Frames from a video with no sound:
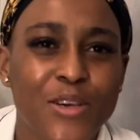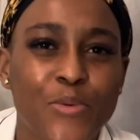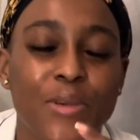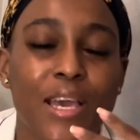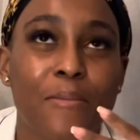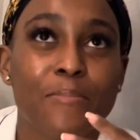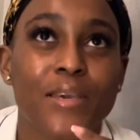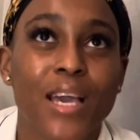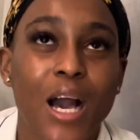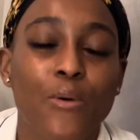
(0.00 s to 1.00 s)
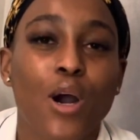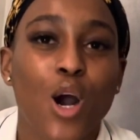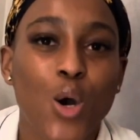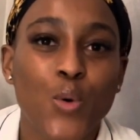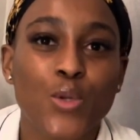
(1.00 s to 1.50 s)
We can be our
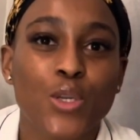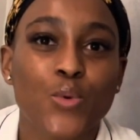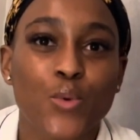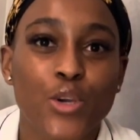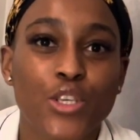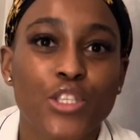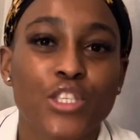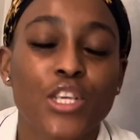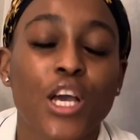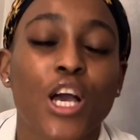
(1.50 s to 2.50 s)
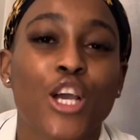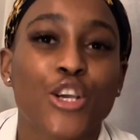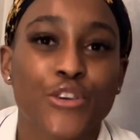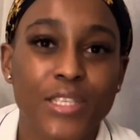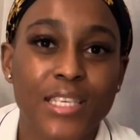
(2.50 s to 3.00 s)
own worst
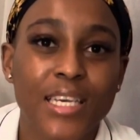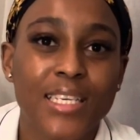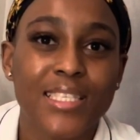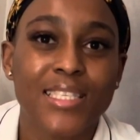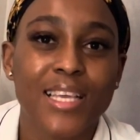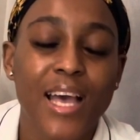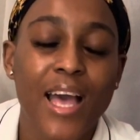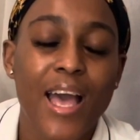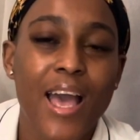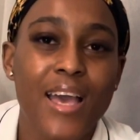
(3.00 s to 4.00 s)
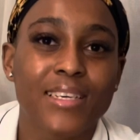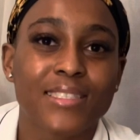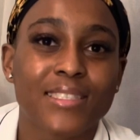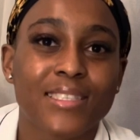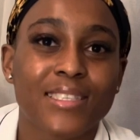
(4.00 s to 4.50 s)
critics,
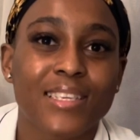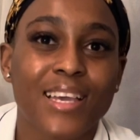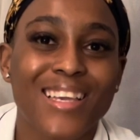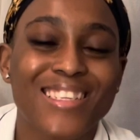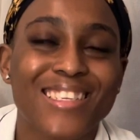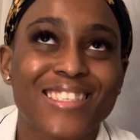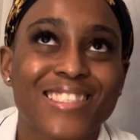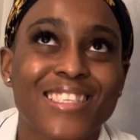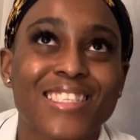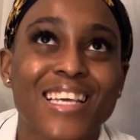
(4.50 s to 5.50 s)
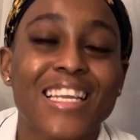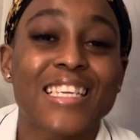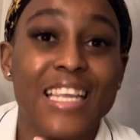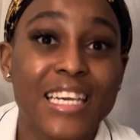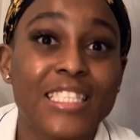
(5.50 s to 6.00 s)
and it's just a
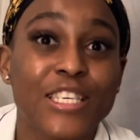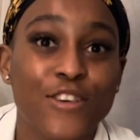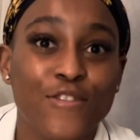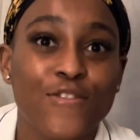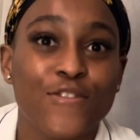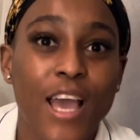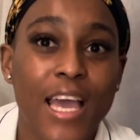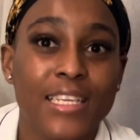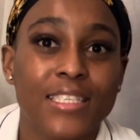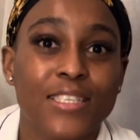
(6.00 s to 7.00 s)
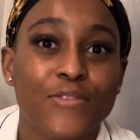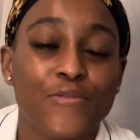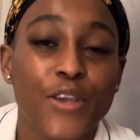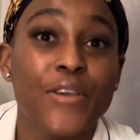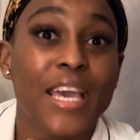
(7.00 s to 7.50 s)
negative and
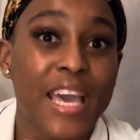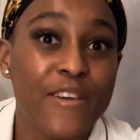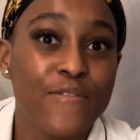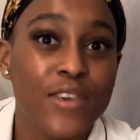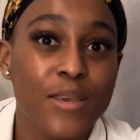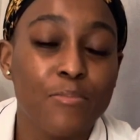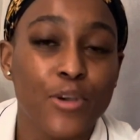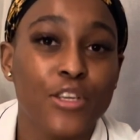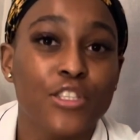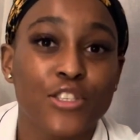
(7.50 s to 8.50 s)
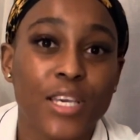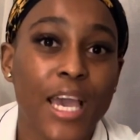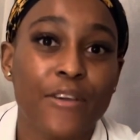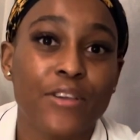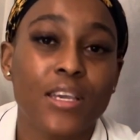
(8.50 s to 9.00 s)
very heavy burden to
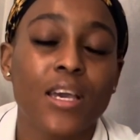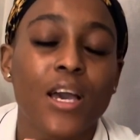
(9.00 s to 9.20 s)
carry